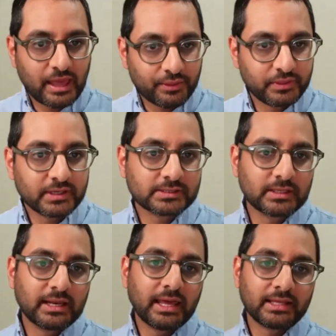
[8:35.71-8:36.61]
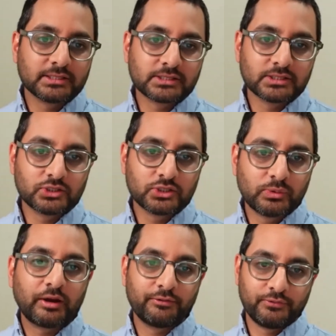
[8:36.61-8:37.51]
ethics lens to
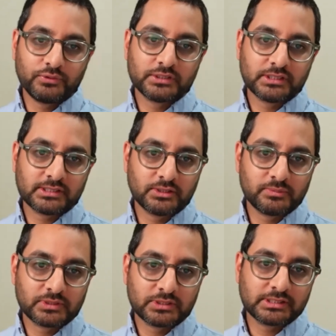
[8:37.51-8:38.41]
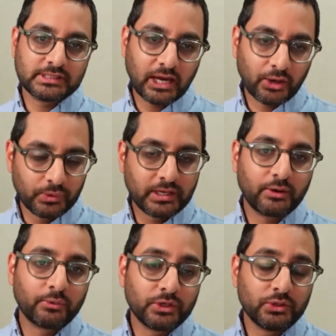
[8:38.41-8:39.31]
our food systems to see how we
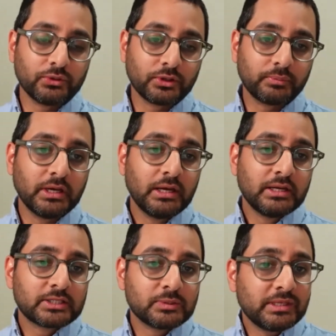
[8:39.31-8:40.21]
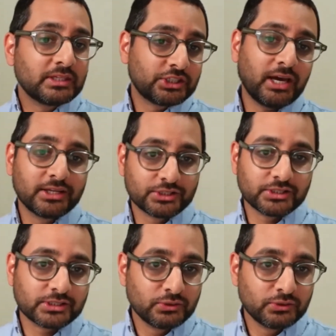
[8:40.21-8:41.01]
can renew them to meet the challenges,